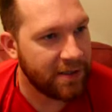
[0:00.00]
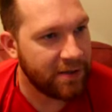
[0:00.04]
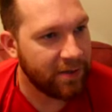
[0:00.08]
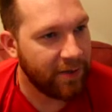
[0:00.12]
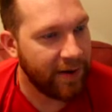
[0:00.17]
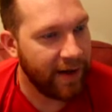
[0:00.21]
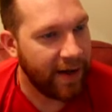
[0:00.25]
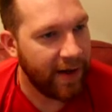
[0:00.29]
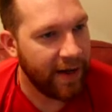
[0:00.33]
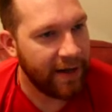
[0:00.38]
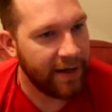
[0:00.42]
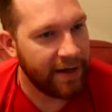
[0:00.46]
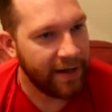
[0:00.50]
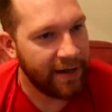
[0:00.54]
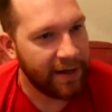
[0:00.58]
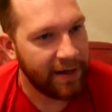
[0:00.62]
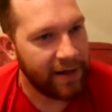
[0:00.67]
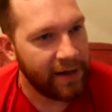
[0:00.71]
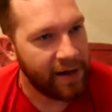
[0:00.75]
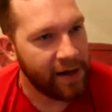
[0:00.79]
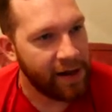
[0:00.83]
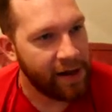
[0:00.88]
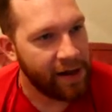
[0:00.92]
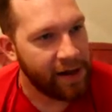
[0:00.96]
away.
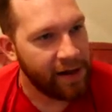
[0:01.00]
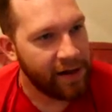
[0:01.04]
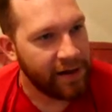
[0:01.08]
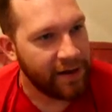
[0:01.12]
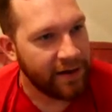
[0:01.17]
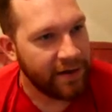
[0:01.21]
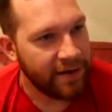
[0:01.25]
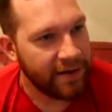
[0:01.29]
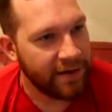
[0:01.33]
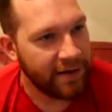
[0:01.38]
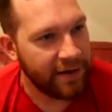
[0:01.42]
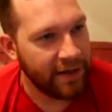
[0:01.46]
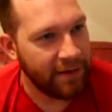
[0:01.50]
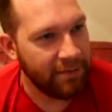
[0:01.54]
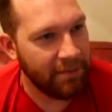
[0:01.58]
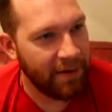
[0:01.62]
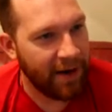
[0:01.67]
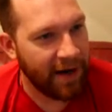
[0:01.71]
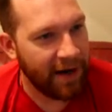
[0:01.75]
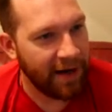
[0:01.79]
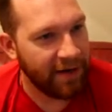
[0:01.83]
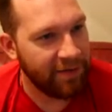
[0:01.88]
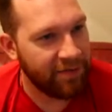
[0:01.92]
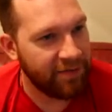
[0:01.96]
It
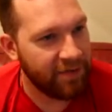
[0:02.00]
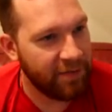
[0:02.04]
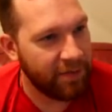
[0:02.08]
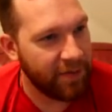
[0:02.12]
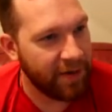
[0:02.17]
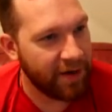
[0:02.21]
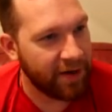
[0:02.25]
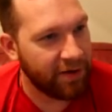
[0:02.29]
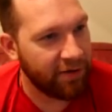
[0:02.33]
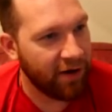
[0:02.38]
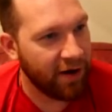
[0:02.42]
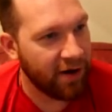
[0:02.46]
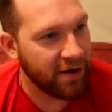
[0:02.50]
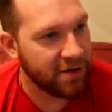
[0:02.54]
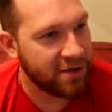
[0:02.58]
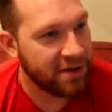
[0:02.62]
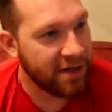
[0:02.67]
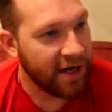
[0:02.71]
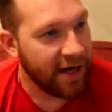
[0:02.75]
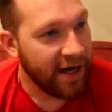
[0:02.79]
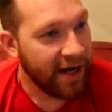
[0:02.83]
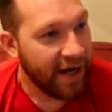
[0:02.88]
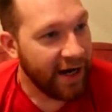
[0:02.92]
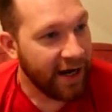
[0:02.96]
might have to be a
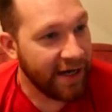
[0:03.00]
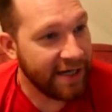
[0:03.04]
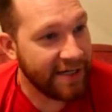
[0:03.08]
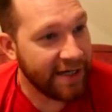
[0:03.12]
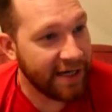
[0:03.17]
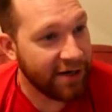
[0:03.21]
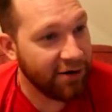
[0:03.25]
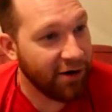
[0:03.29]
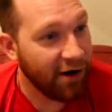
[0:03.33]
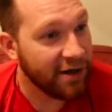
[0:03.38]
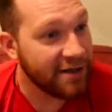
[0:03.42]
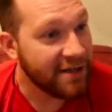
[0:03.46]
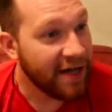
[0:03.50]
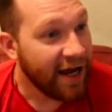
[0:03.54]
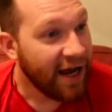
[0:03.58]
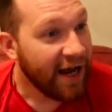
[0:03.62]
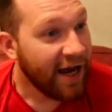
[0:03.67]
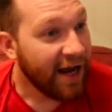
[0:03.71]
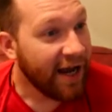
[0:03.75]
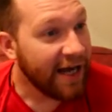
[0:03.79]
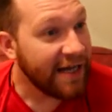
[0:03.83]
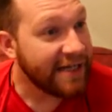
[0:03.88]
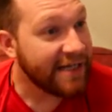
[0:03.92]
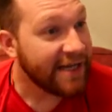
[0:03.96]
cross. It's a cross!
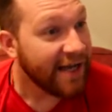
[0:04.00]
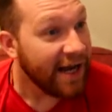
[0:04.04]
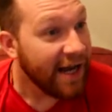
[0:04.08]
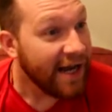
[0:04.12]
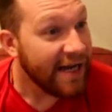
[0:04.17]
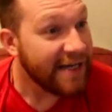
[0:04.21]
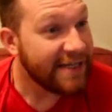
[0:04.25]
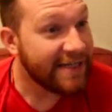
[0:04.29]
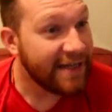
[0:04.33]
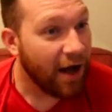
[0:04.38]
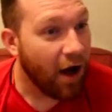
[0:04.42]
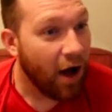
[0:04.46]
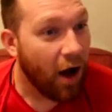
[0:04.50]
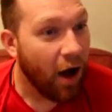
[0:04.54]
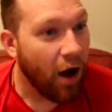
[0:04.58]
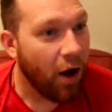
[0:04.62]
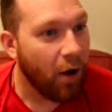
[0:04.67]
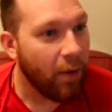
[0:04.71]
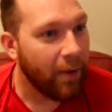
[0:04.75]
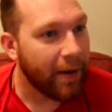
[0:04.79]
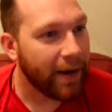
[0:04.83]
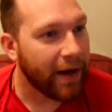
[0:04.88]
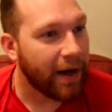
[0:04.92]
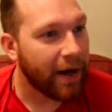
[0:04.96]
Oh my